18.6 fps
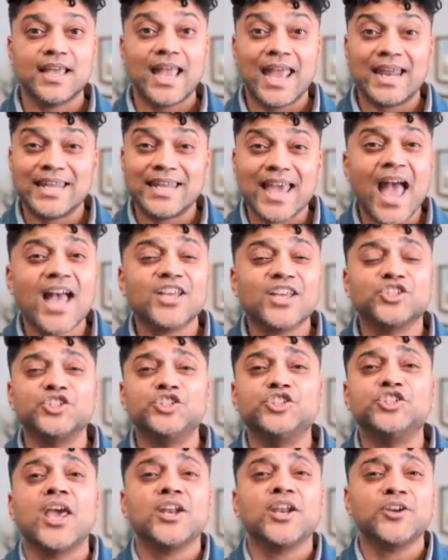and He acts
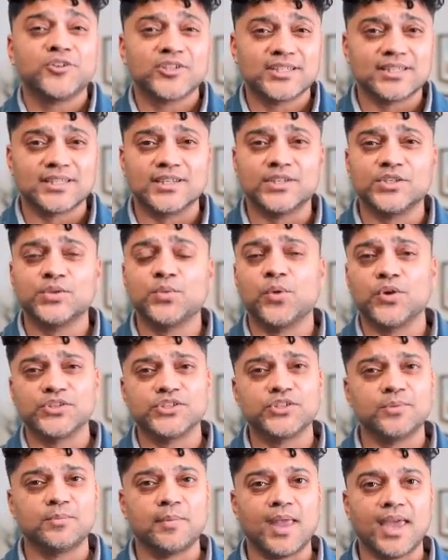generously
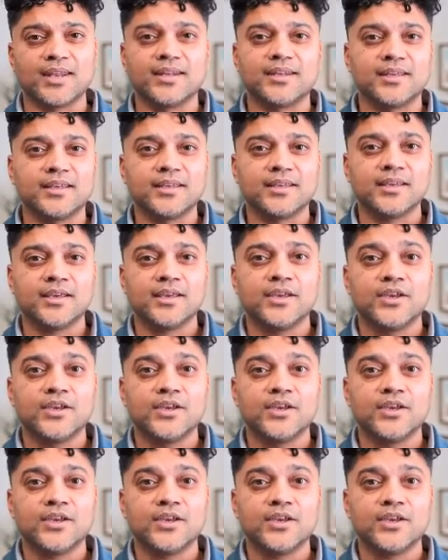towards humanity.